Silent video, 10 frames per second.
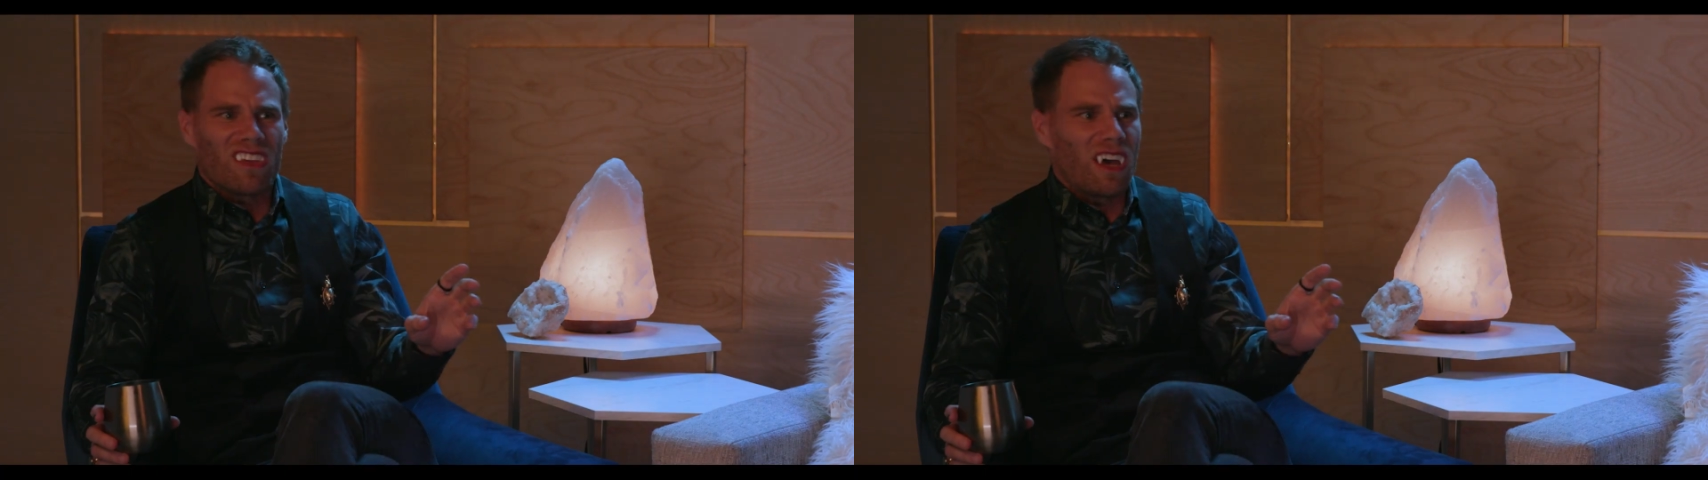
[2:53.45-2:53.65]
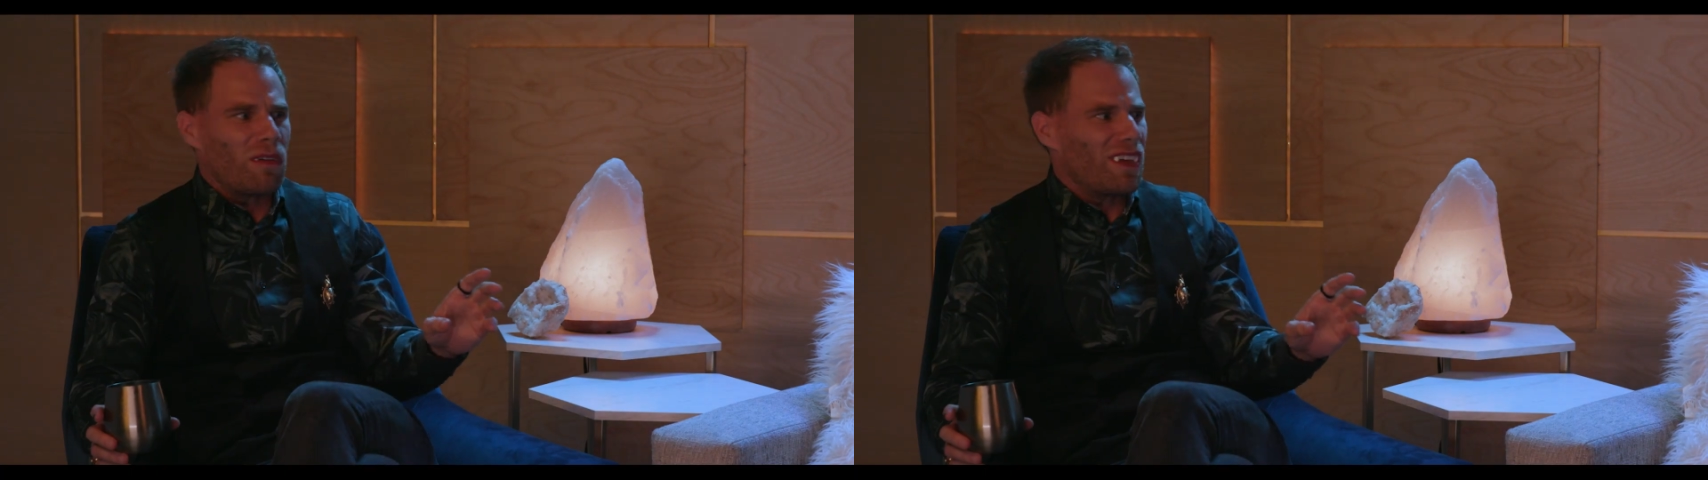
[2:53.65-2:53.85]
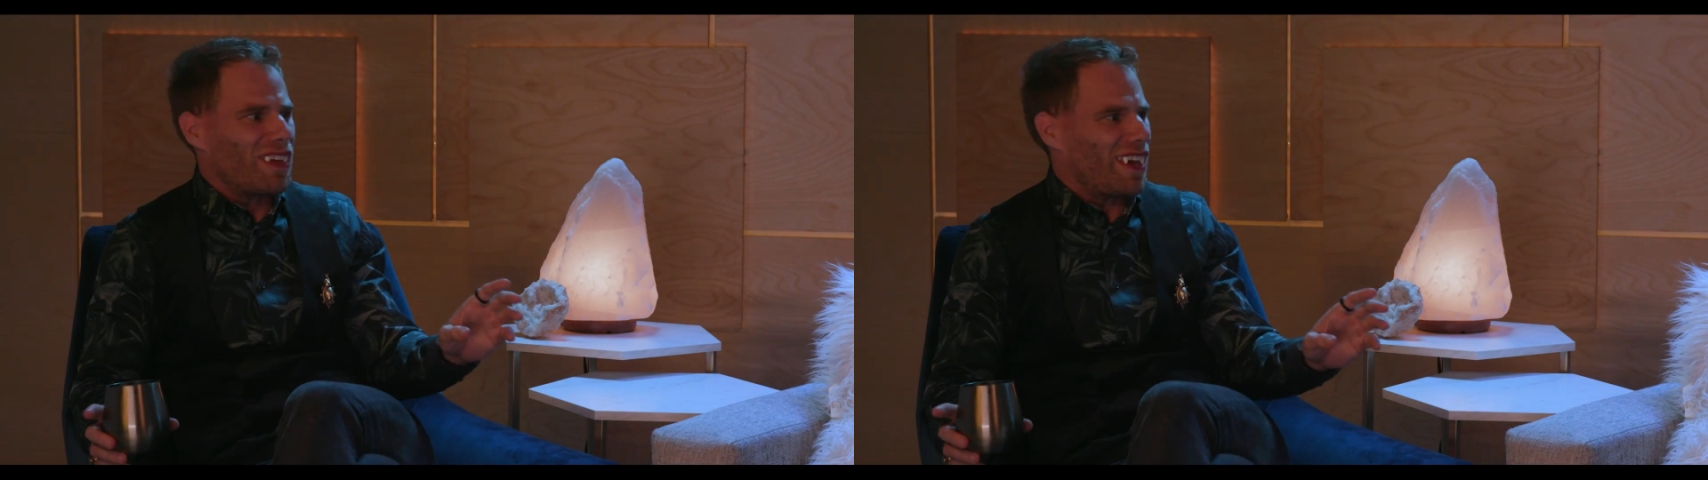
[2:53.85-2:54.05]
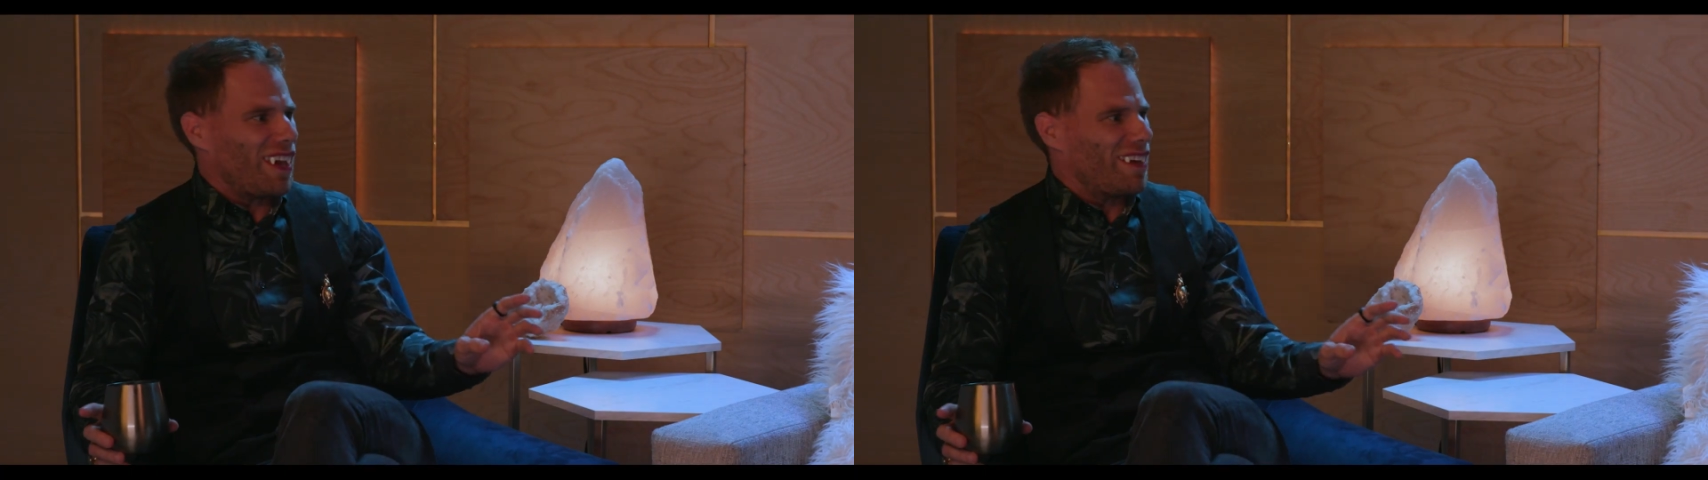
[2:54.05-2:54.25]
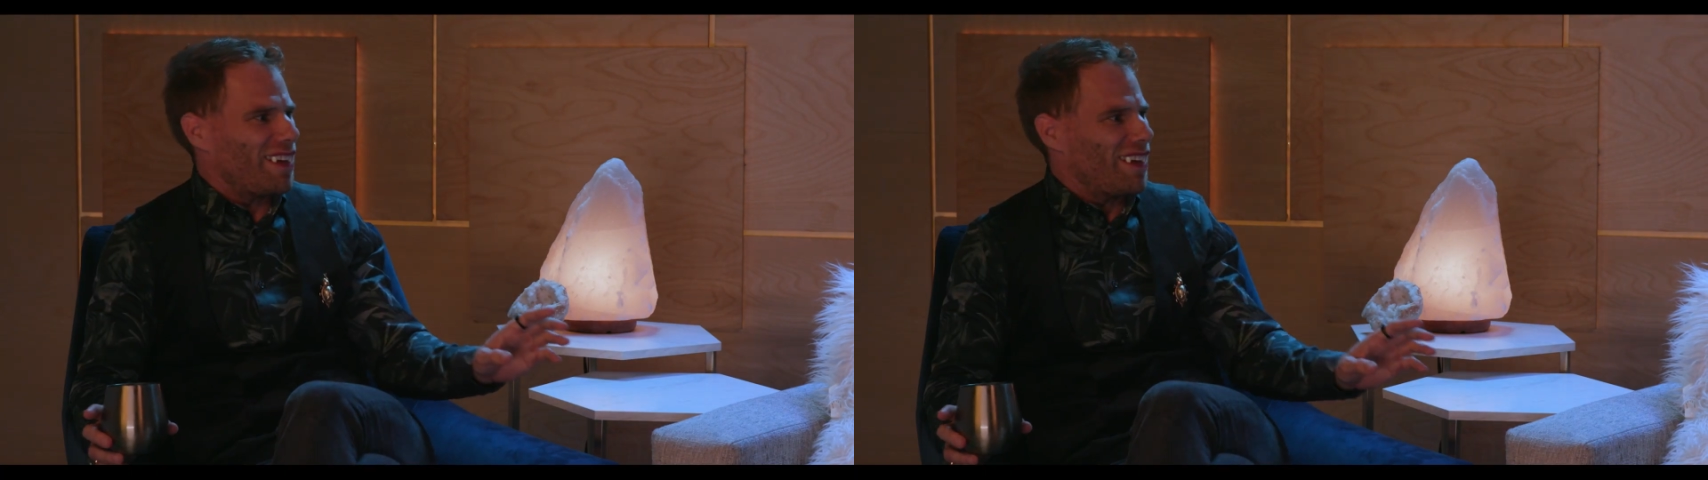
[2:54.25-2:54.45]
coming.
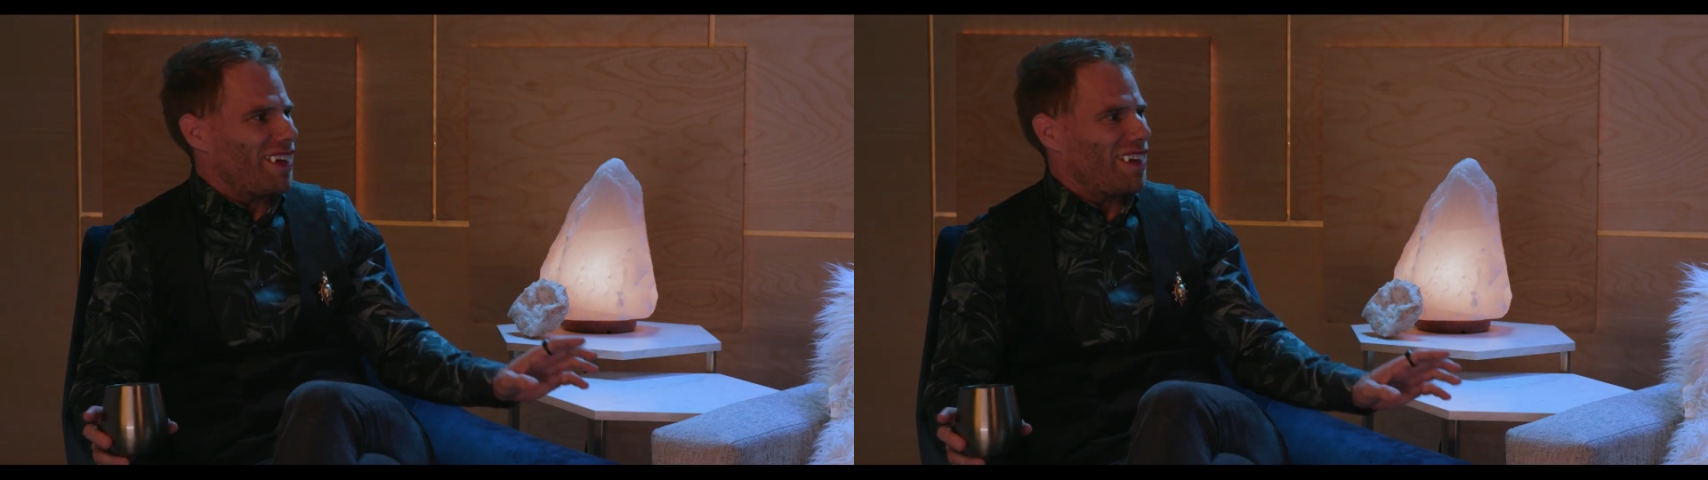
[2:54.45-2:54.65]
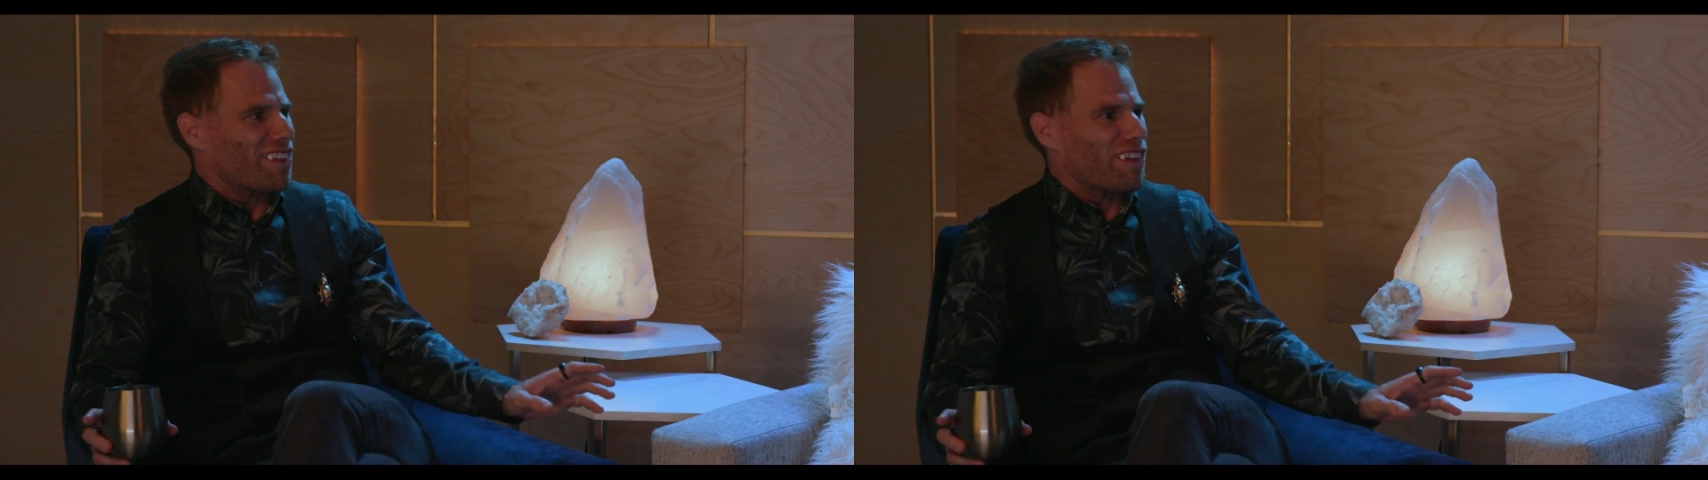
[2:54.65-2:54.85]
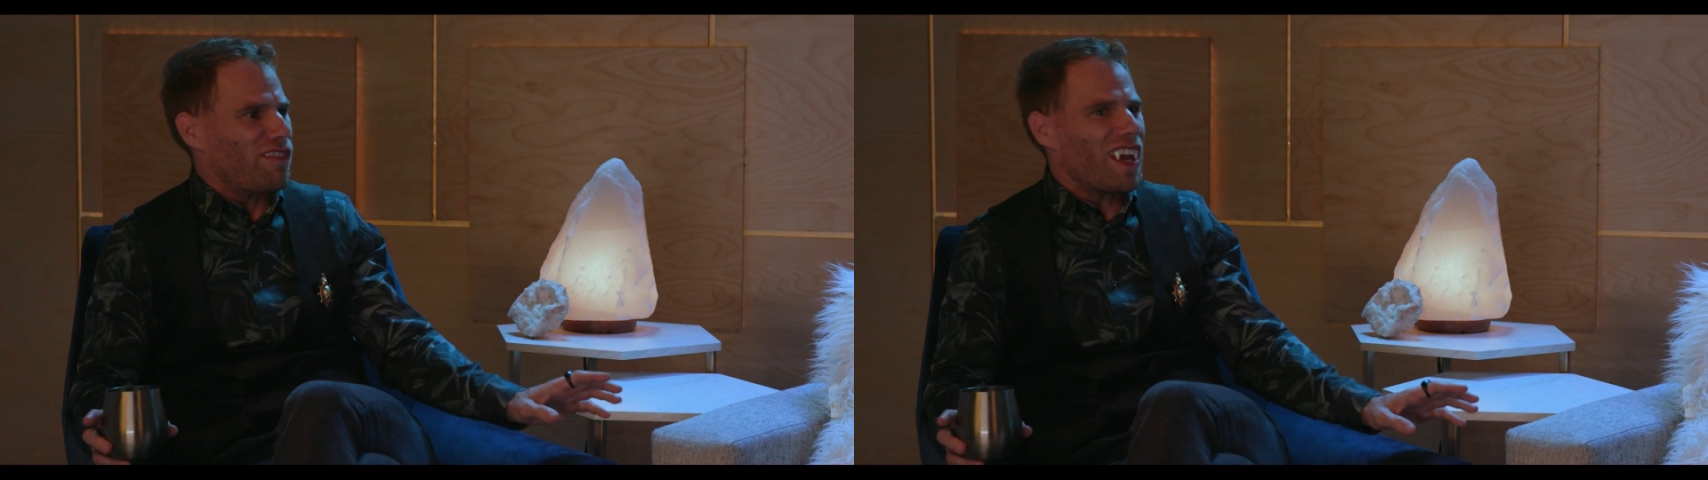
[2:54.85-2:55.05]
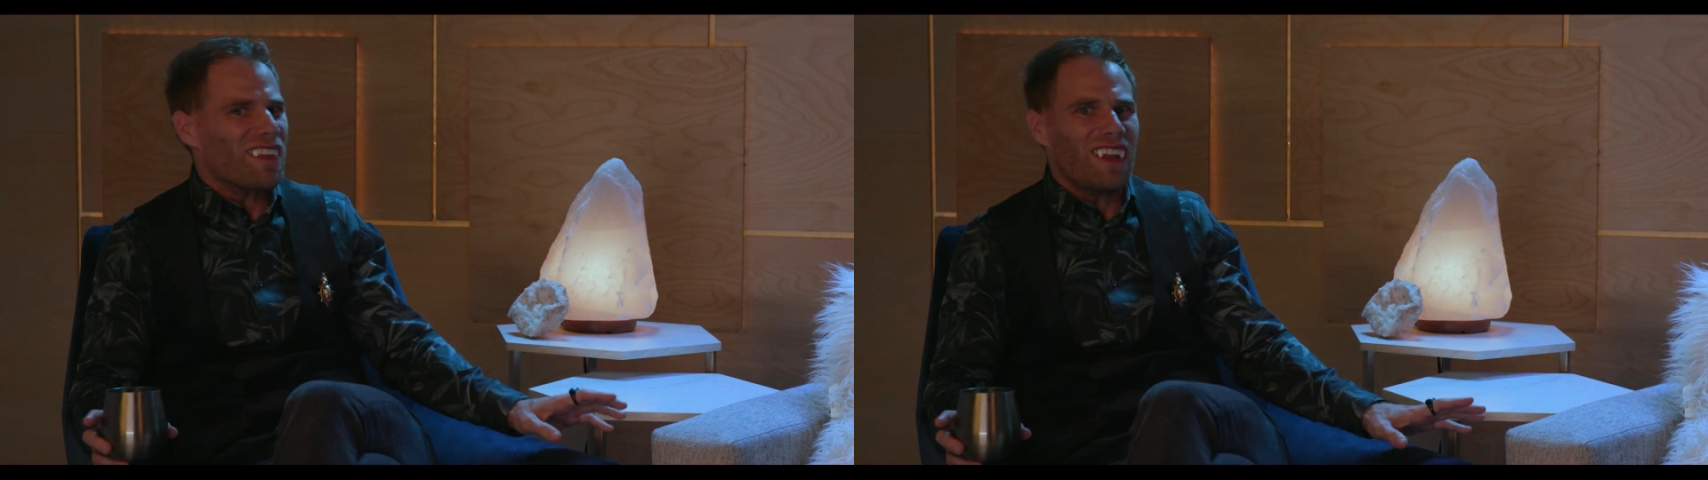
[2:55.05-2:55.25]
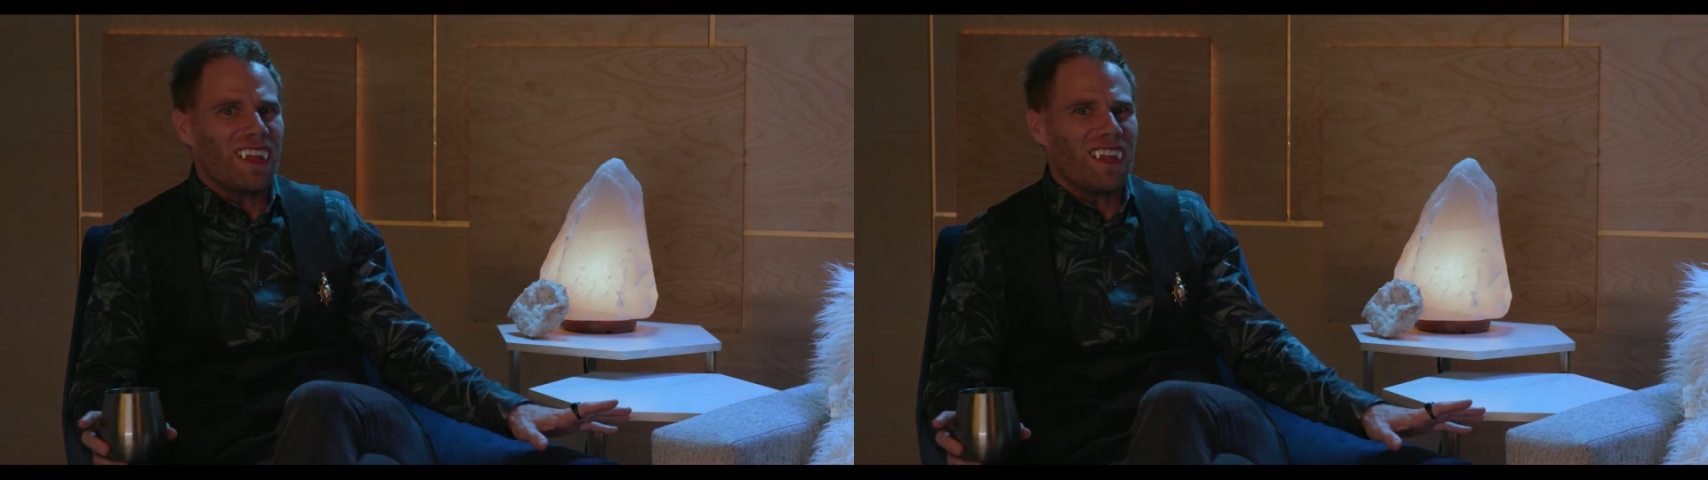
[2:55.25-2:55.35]
It's quite an